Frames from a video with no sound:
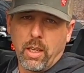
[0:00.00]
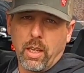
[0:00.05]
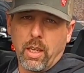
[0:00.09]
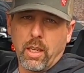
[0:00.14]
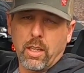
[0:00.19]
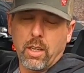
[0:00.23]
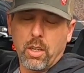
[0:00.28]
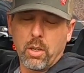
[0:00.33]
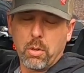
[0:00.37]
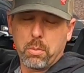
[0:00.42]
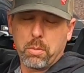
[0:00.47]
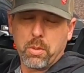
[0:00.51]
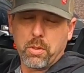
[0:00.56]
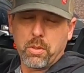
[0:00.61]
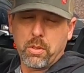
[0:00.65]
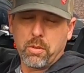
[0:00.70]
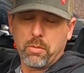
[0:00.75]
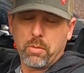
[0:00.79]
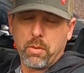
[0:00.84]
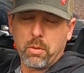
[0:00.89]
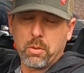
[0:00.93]
and I hope
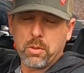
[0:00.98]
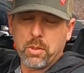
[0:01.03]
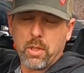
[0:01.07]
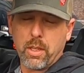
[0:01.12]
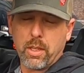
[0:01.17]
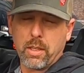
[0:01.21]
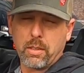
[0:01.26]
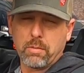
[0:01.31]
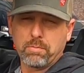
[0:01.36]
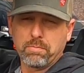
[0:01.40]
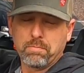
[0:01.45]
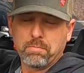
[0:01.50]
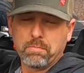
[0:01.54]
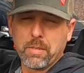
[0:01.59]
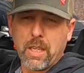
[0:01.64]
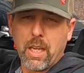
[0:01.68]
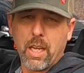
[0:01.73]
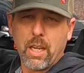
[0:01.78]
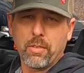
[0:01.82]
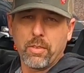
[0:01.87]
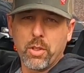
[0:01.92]
that you folks like it.
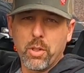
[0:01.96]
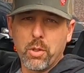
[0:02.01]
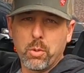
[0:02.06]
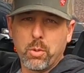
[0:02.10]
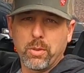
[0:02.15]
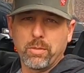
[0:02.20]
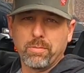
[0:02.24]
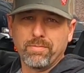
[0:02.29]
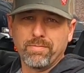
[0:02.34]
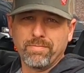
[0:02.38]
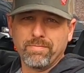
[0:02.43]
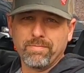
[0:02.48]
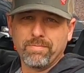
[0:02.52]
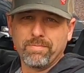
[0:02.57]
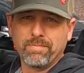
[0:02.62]
Have a good one.